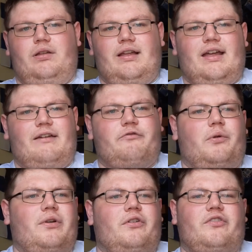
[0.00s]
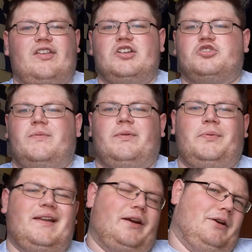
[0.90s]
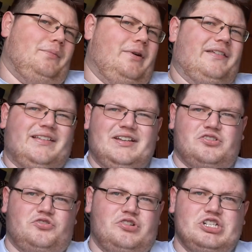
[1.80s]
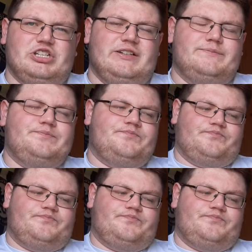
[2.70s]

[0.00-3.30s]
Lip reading: Everyone knows the history between the Hardy Boys, Edge and Christian.